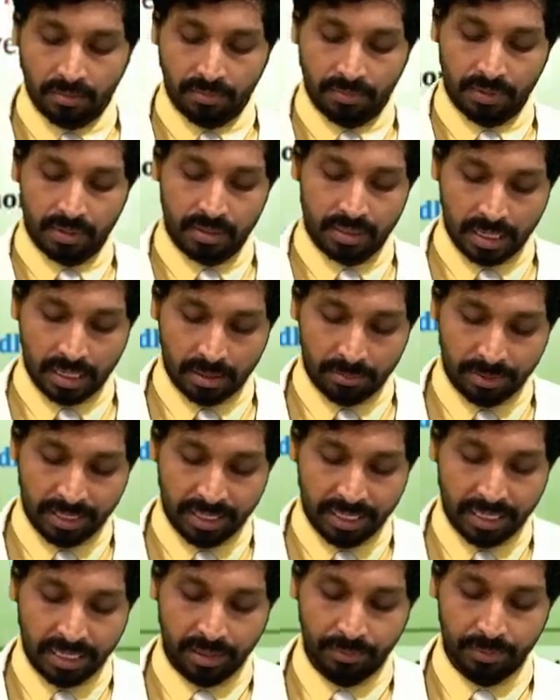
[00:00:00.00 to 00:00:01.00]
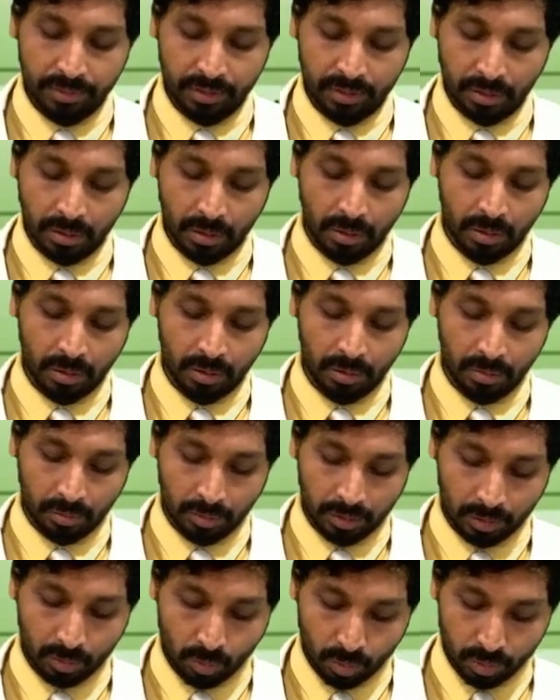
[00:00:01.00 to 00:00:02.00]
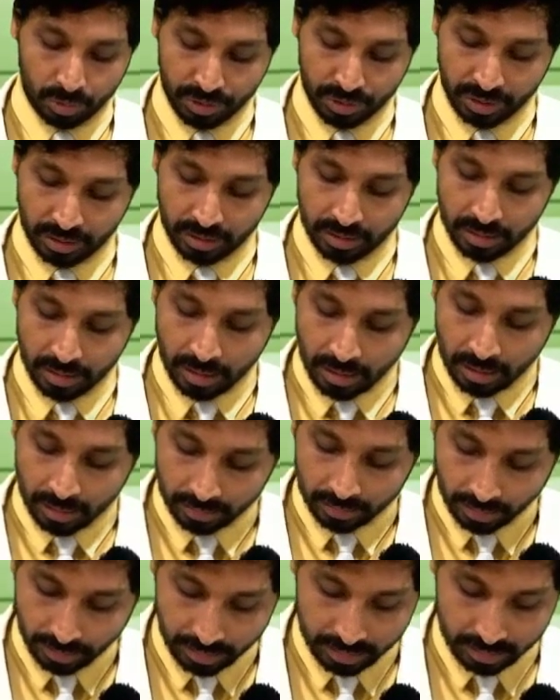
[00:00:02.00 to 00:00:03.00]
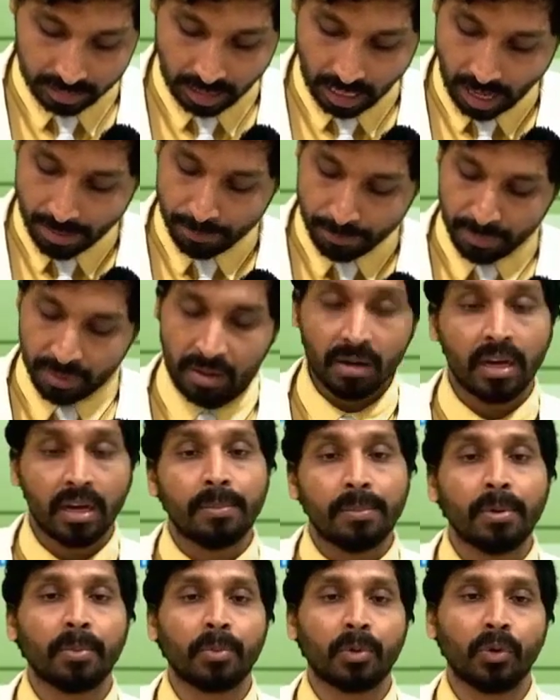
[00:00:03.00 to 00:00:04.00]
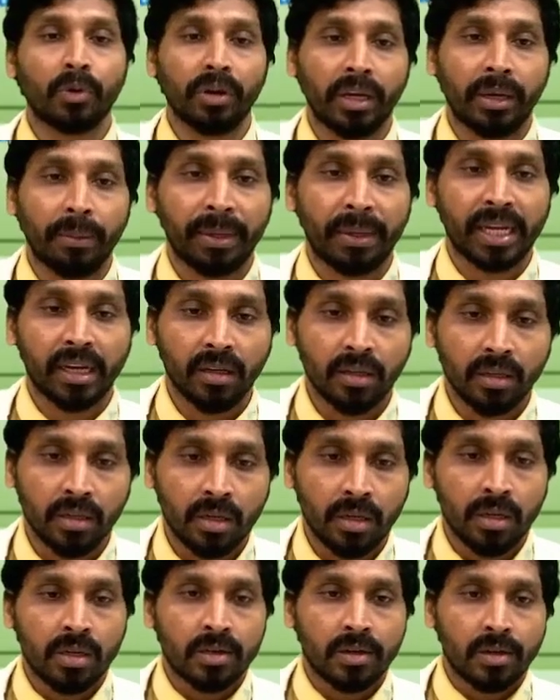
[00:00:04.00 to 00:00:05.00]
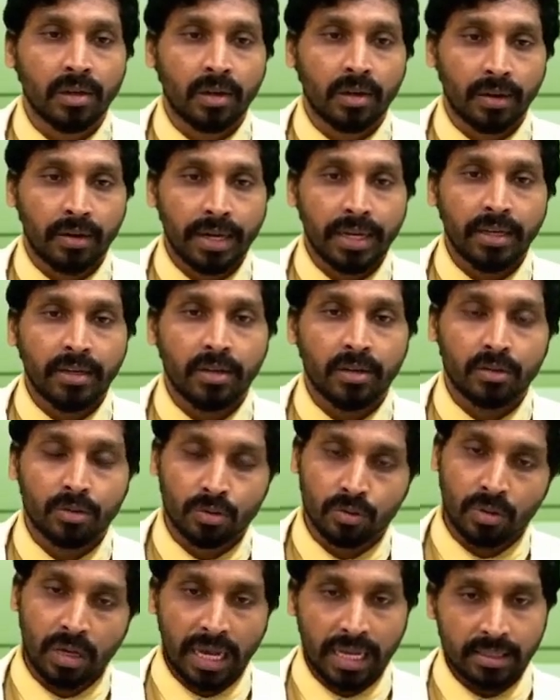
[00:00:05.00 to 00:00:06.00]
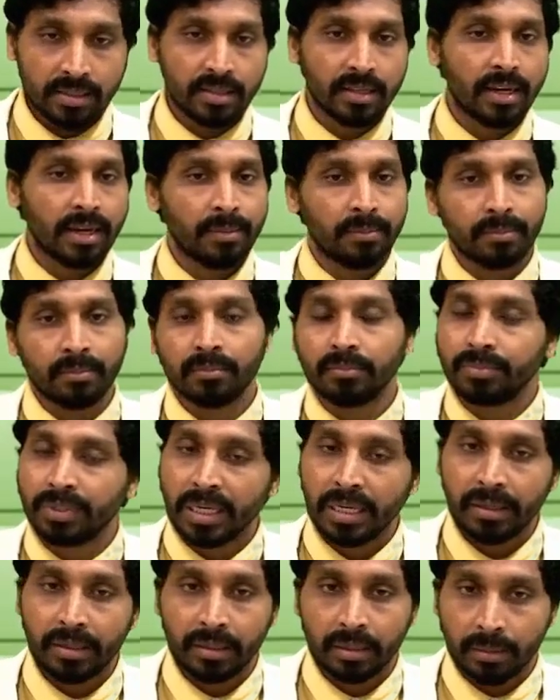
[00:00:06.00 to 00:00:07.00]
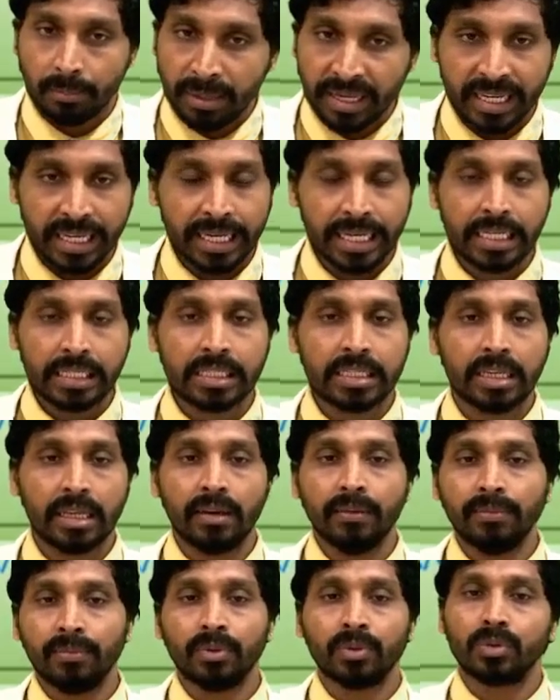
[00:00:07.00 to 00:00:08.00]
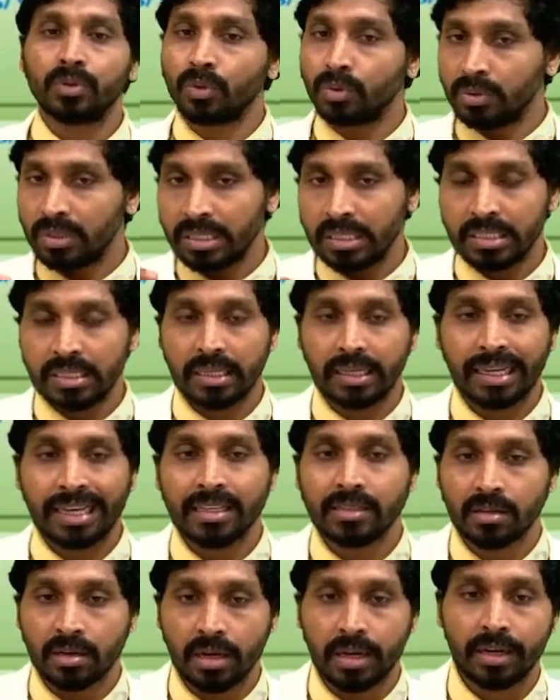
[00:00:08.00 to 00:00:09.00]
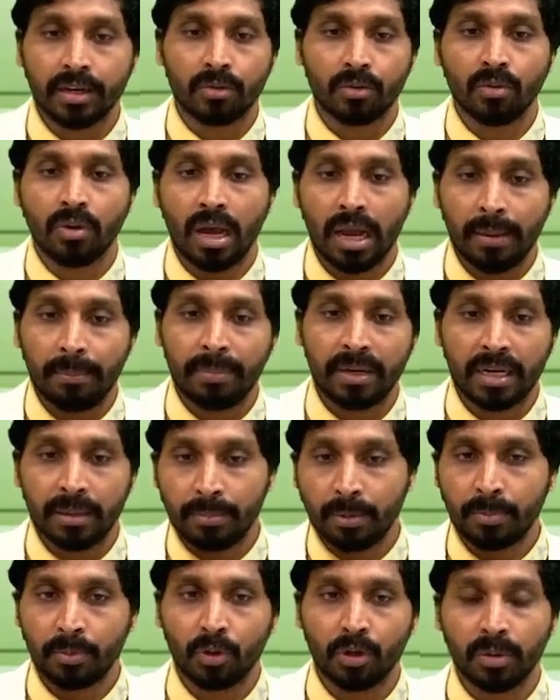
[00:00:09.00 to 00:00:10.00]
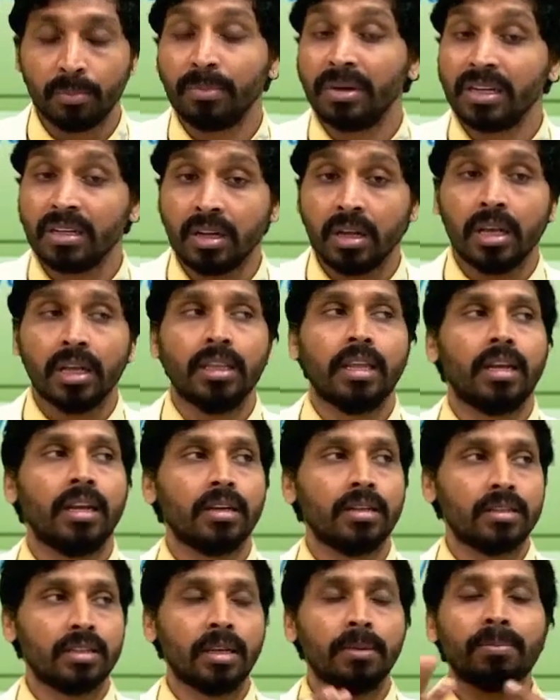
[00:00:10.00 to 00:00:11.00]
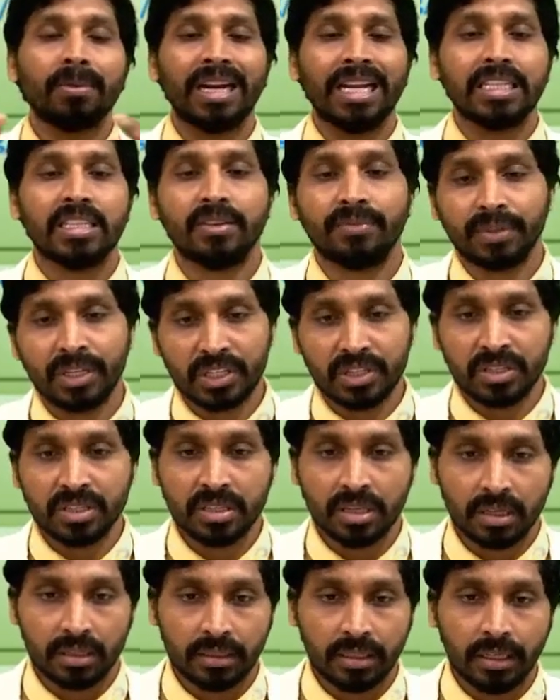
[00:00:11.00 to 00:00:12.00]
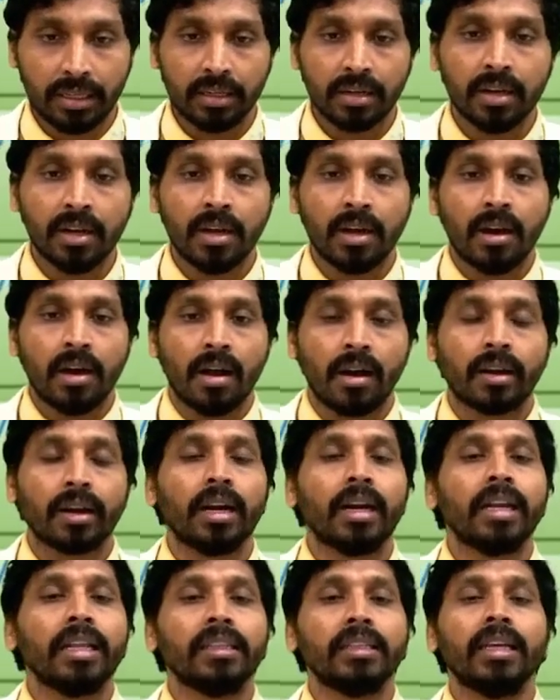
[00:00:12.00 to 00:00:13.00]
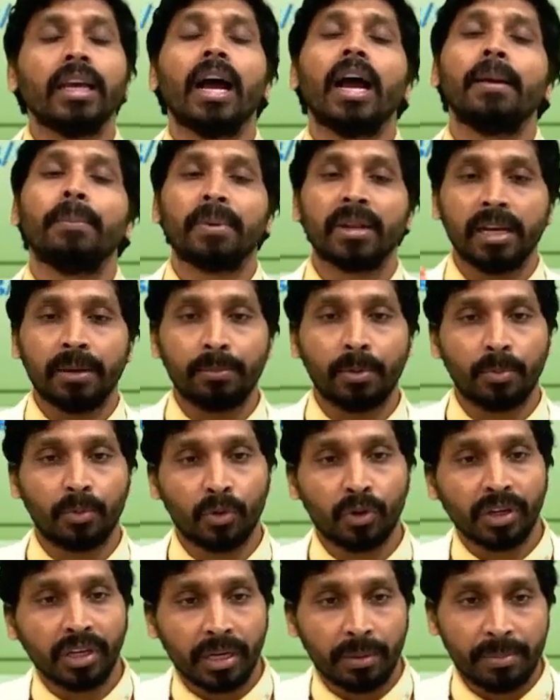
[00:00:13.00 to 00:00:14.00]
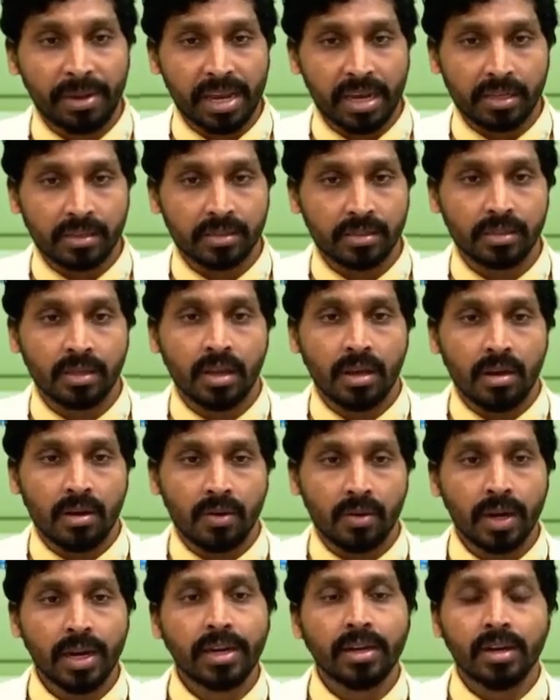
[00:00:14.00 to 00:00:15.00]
first I will be dealing with one question, that is hyperlipoproteinemia, right. So, the answer I am telling in the beginning itself. So, this is the case related to hyperlipoprotein, but there are sub classifications are there regarding the hyperlipoproteinemias, right.